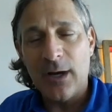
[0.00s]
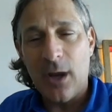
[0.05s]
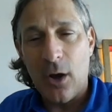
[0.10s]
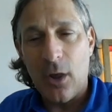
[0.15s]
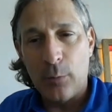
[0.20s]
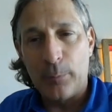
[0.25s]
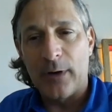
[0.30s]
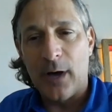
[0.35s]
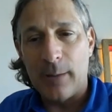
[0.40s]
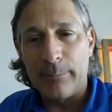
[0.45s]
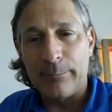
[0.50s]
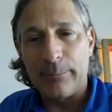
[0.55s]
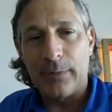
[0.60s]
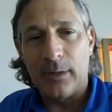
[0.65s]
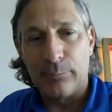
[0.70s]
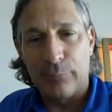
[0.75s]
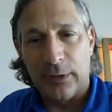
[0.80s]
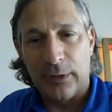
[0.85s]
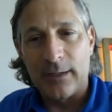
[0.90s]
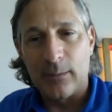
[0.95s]
I'm going to open
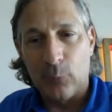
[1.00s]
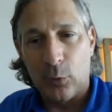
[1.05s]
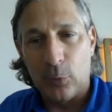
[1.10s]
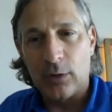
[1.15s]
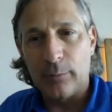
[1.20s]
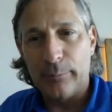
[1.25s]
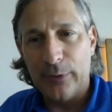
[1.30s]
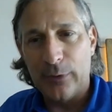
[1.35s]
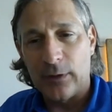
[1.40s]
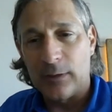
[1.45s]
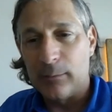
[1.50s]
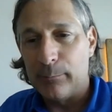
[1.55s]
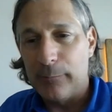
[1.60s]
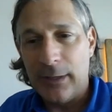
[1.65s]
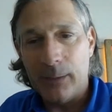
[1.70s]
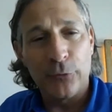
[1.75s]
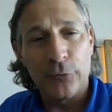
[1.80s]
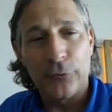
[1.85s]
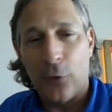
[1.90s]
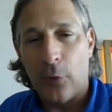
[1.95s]
up a brick and mortar
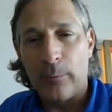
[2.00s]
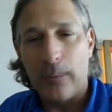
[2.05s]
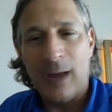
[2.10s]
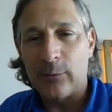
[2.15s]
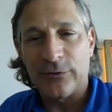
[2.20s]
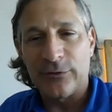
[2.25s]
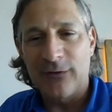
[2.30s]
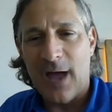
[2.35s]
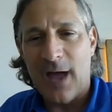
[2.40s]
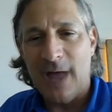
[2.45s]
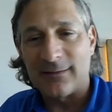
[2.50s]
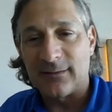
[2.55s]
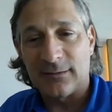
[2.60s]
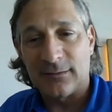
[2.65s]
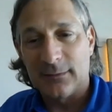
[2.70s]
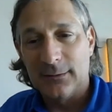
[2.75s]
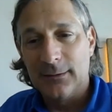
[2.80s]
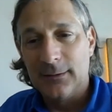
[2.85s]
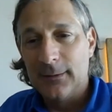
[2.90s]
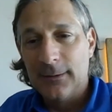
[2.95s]
building. People told me I was
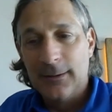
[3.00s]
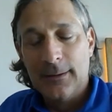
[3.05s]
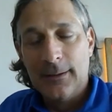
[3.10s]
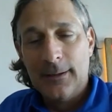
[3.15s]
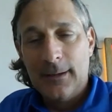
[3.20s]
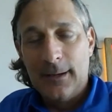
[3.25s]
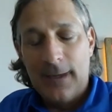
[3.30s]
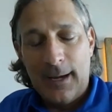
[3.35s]
nuts.